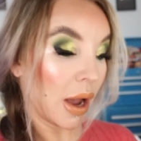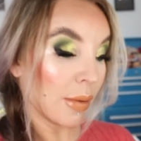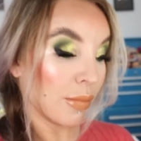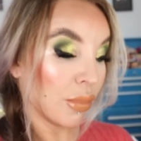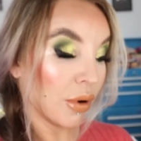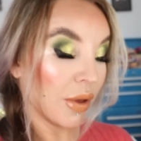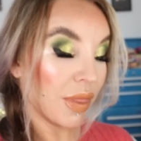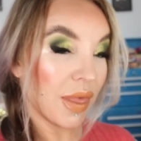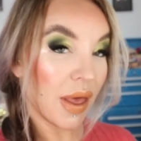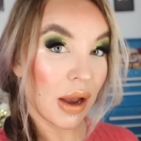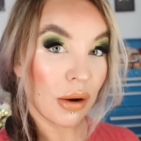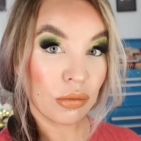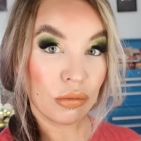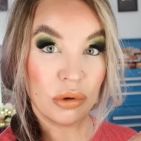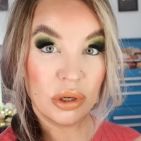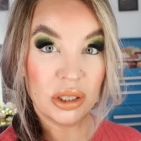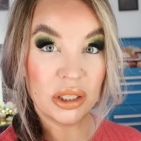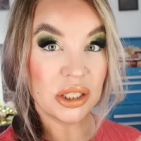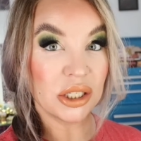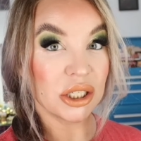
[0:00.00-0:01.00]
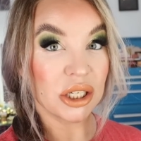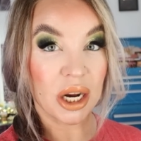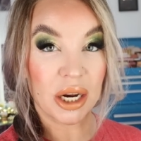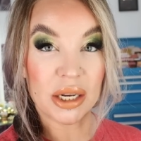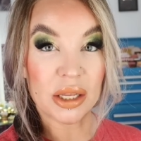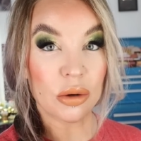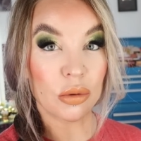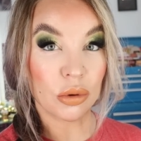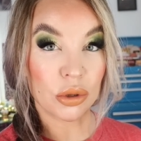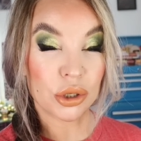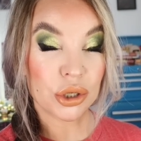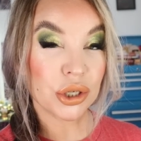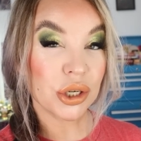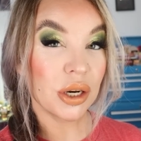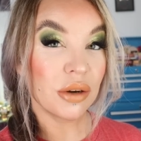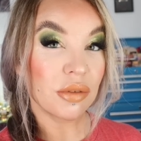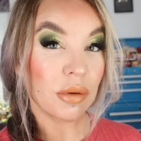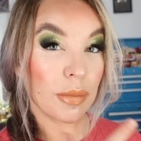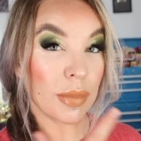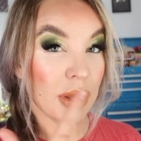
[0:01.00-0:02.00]
I put that really shiny orange
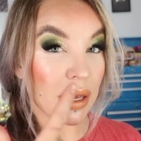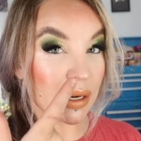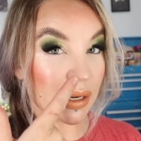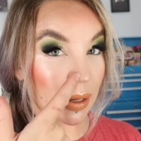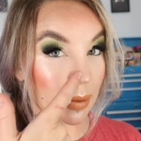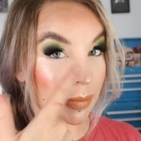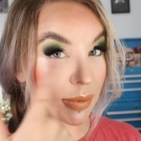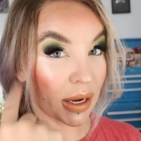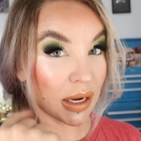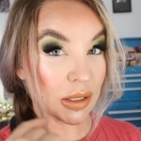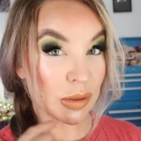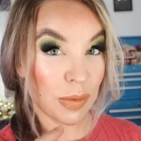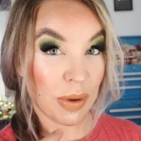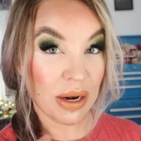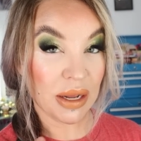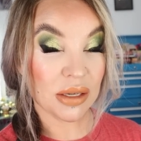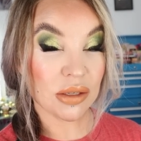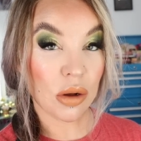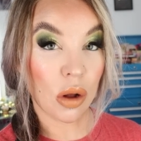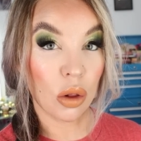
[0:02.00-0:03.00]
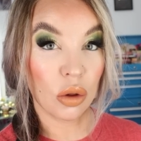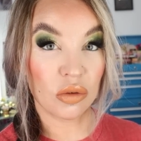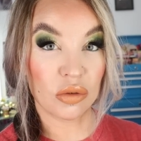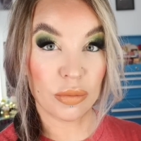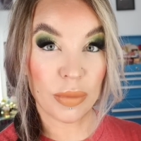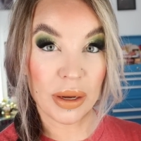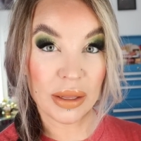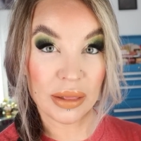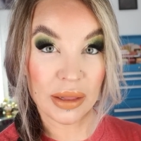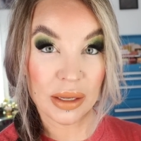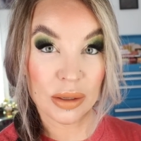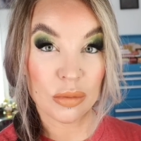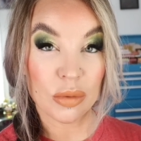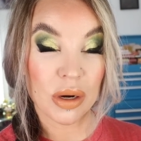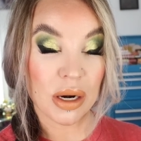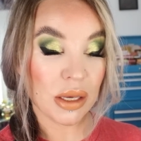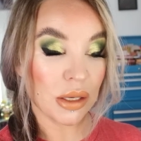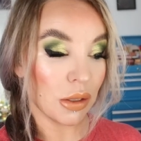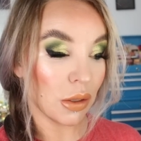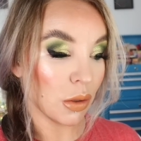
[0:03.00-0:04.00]
shade from the Adept Cosmetics all over my lid when
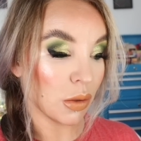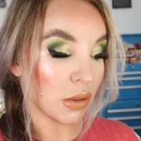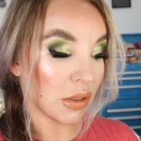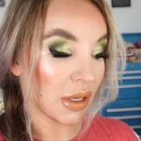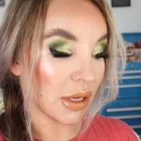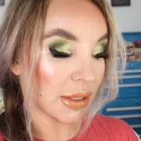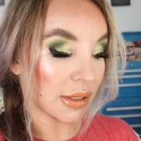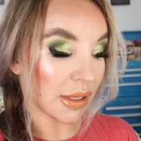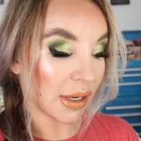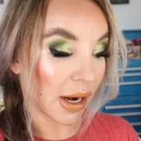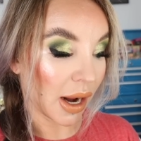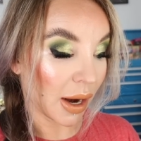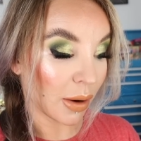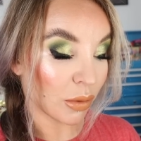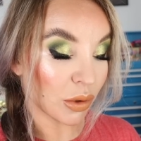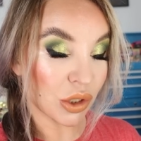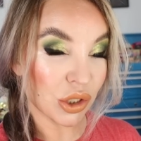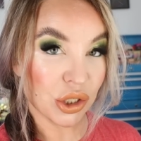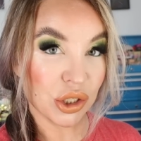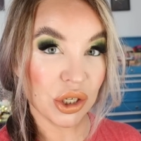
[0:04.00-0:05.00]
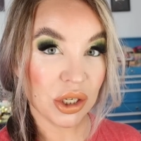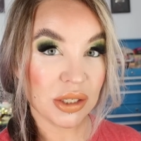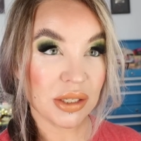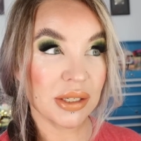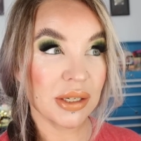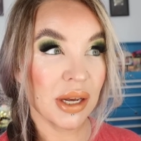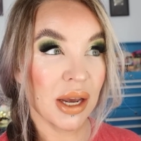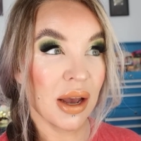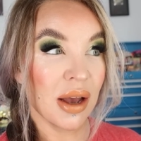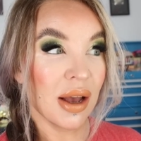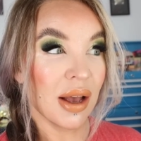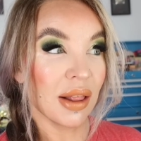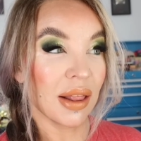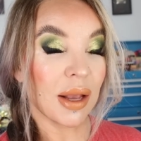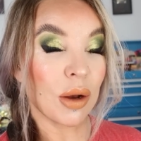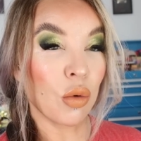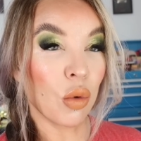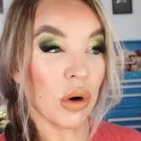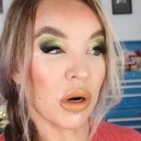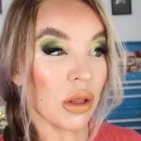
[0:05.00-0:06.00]
I used this, and I was just,
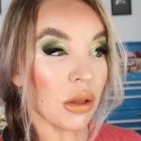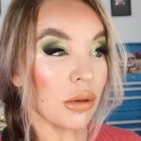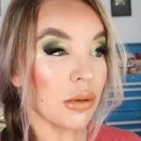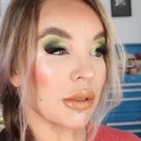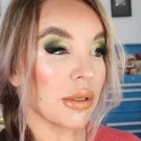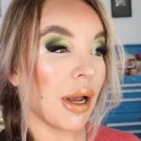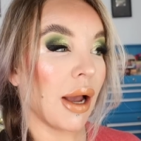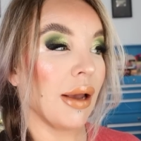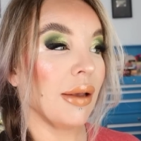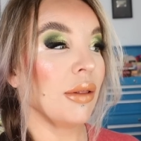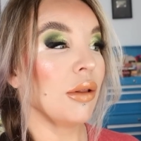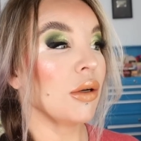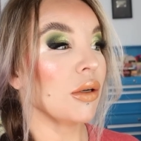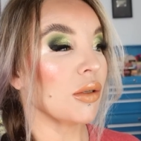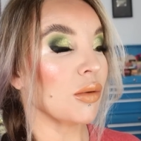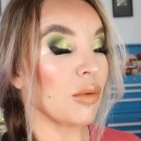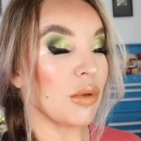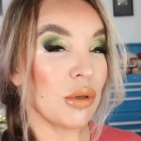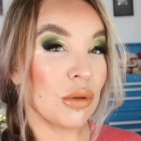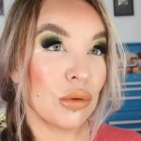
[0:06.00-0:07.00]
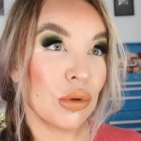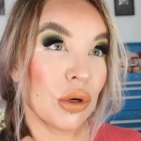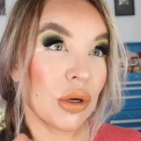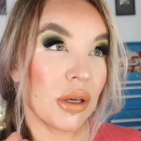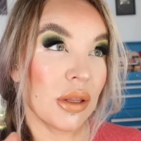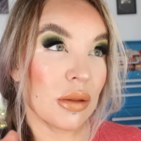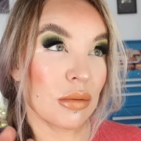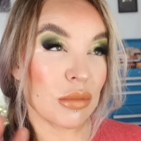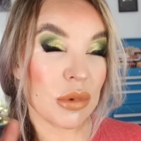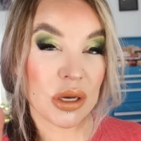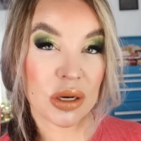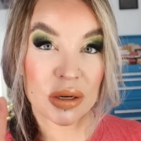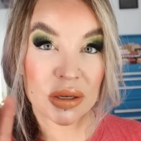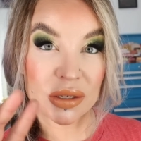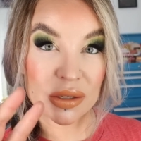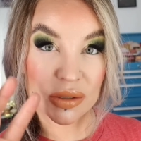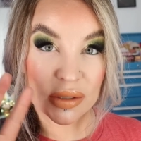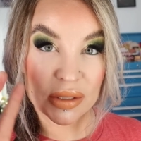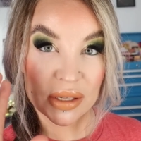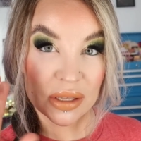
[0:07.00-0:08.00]
like one of those eye looks when you look in the mirror and
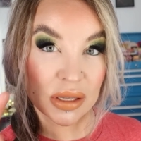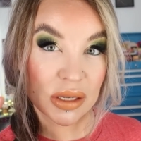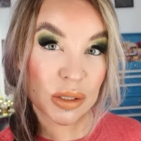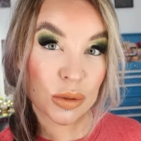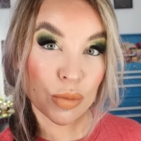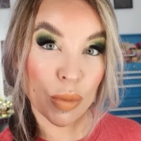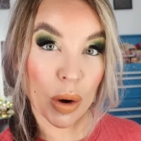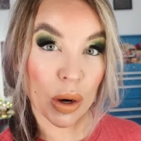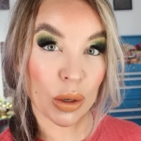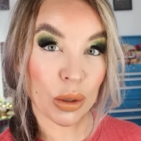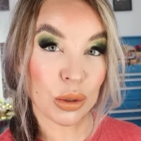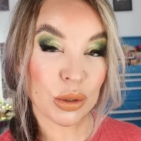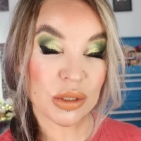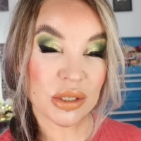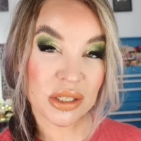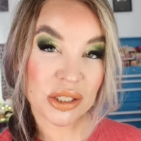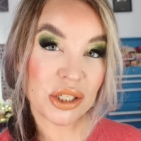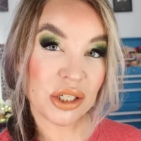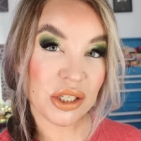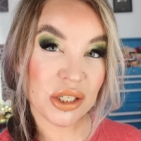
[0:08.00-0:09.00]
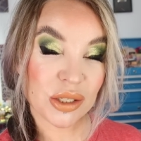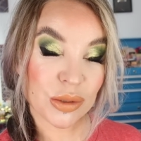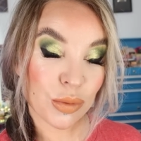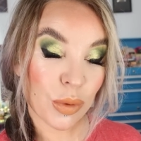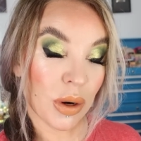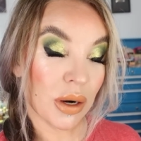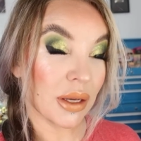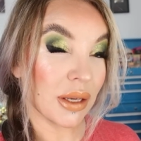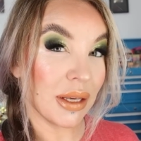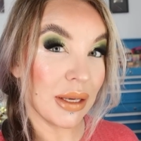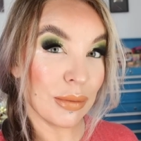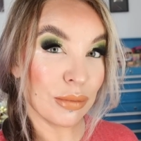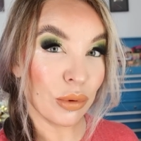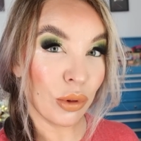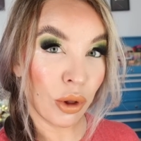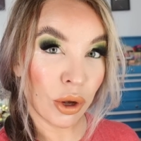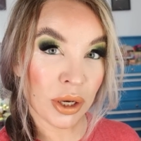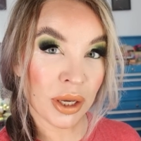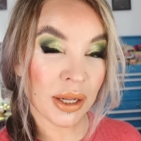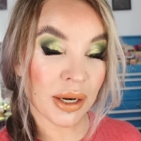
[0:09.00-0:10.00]
you see the sparkles that you just want to keep
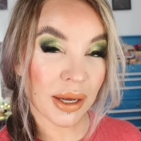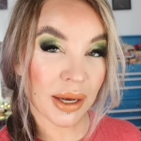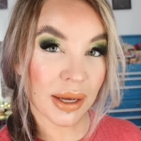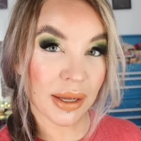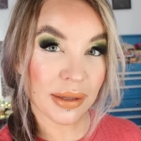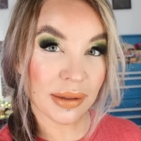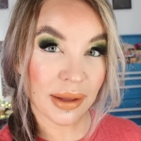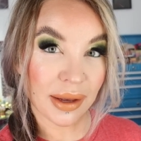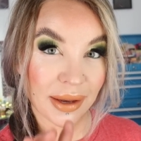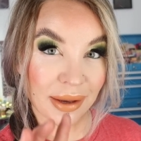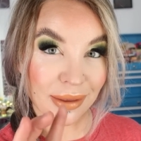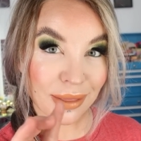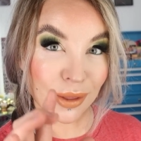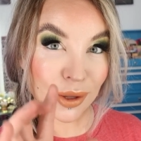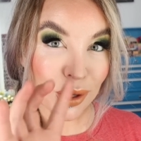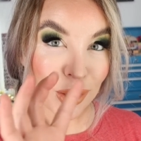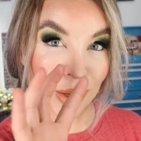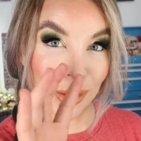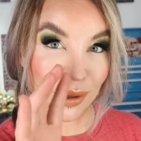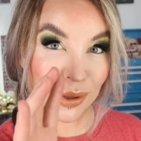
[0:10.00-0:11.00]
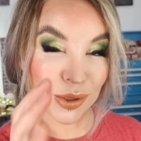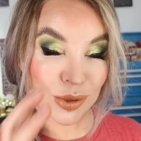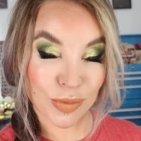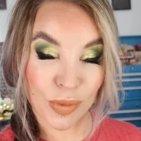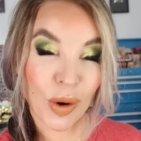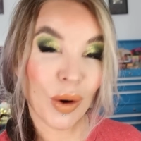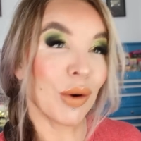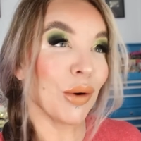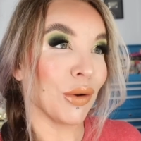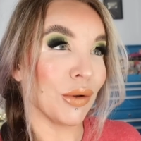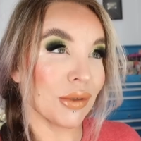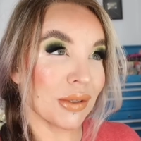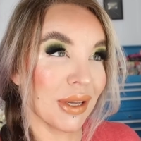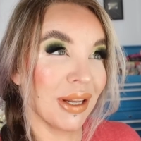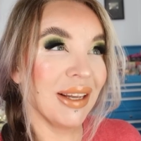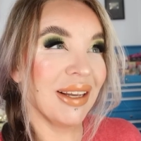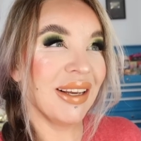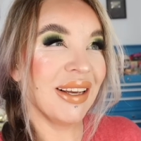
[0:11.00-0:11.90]
looking at, like the sparkles.